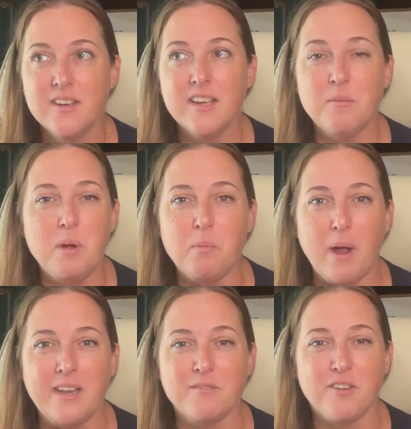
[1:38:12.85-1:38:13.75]
we
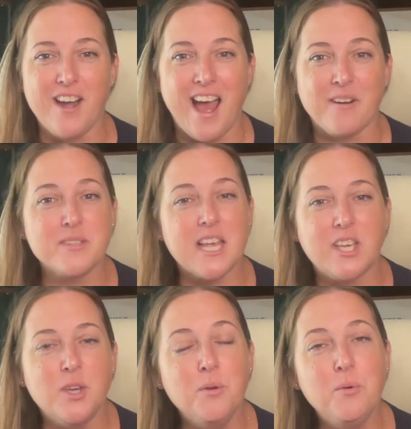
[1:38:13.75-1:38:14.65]
waited for an ad. I was like,
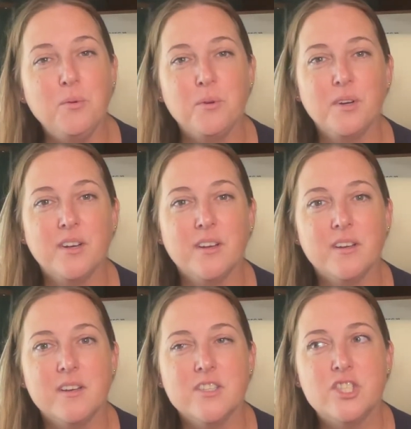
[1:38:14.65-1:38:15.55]
do
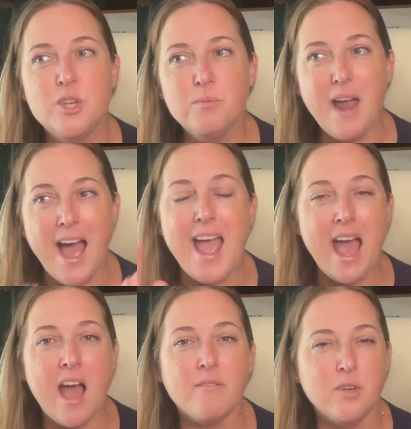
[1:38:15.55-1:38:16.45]
you not
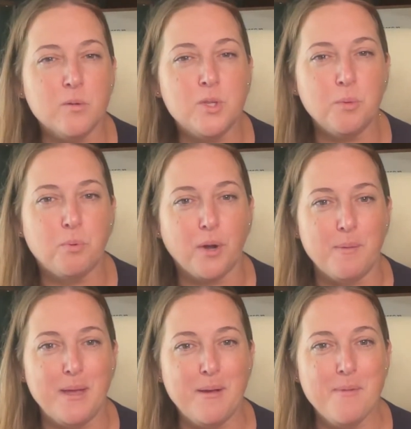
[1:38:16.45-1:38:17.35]
have YouTube
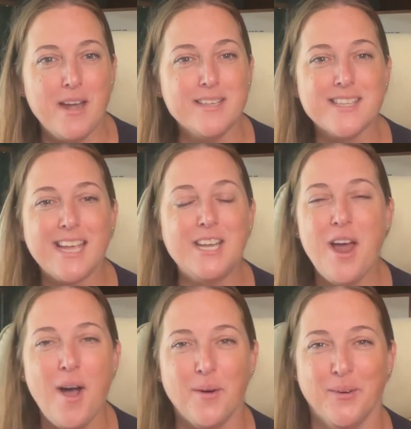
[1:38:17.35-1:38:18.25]
Premium? And he's like, no.
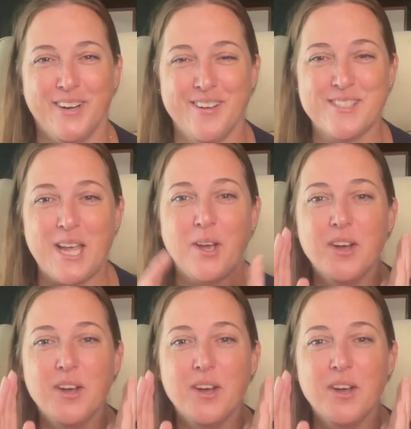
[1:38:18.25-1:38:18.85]
And I was like,